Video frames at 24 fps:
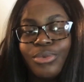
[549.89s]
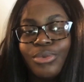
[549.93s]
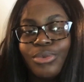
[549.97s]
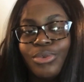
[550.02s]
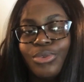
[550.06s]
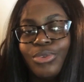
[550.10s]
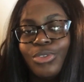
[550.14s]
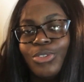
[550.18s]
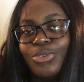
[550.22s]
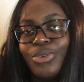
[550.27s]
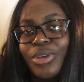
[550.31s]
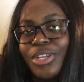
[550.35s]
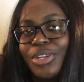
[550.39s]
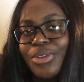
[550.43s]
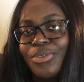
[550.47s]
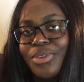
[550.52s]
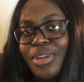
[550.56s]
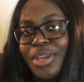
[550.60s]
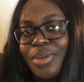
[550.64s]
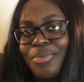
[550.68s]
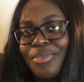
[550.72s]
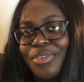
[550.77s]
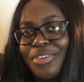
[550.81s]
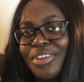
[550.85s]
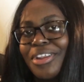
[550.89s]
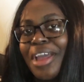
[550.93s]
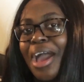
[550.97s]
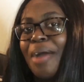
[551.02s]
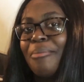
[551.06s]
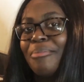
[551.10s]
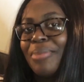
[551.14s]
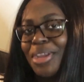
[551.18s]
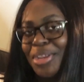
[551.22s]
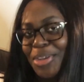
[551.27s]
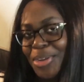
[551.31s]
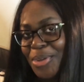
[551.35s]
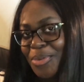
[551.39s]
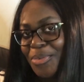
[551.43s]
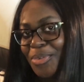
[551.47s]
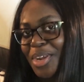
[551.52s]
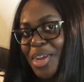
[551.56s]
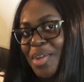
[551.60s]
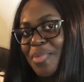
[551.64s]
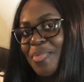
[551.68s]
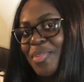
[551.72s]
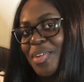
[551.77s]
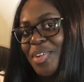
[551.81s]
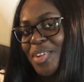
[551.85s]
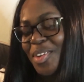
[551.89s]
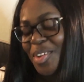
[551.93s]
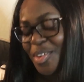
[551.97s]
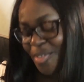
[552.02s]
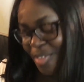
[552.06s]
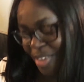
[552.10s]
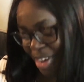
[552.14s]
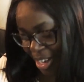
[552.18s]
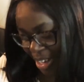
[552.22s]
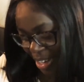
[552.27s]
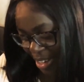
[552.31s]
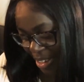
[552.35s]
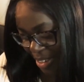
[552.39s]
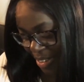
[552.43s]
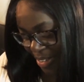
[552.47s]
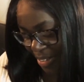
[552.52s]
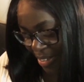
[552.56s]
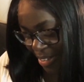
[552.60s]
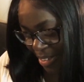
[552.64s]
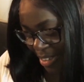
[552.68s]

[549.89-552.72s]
Ooh, do I know what I'm wearing? I might know what I'm wearing already.